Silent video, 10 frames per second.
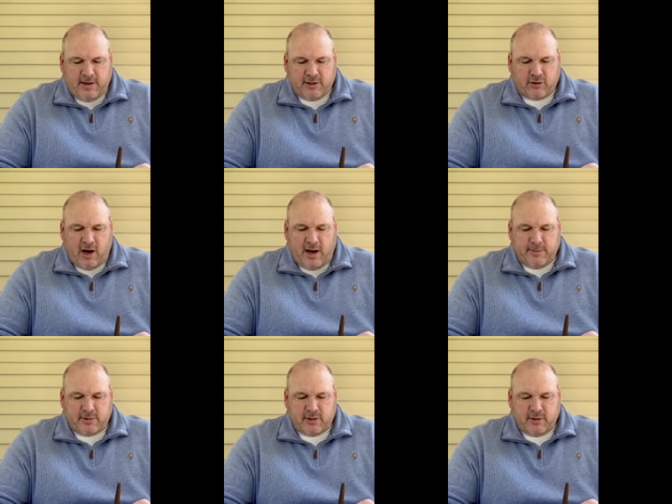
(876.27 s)

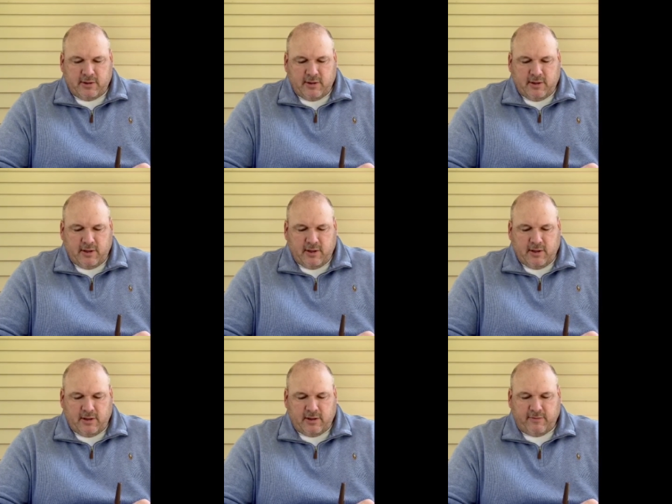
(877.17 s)
describes
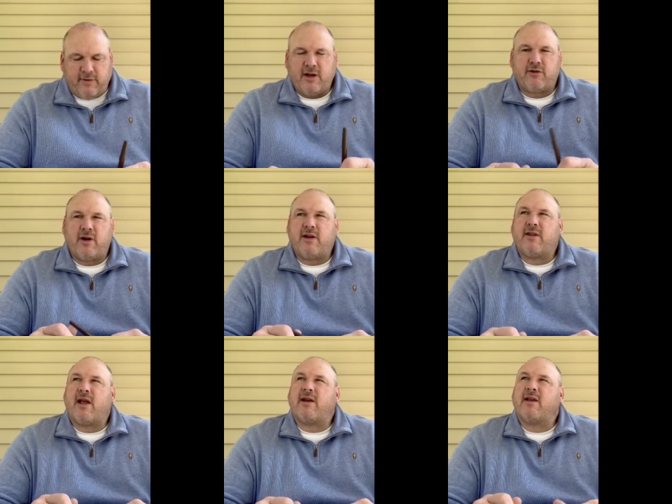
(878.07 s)
the victory
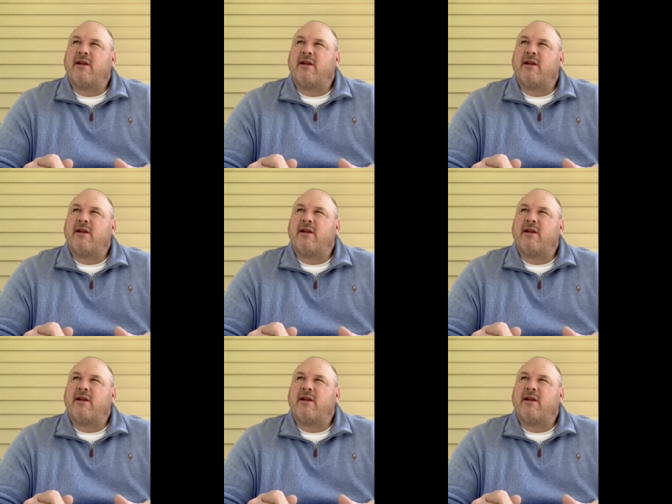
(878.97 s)
that